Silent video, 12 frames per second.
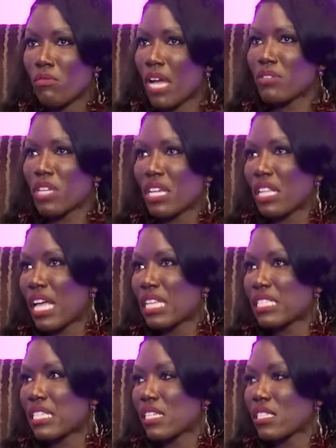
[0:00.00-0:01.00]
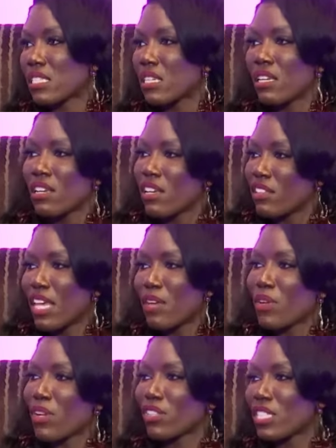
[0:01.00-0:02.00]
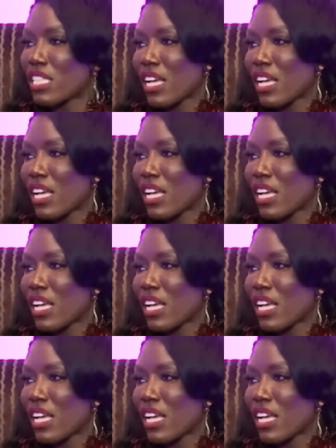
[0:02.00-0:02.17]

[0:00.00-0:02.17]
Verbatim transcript: graduated class six. Mm. They went on to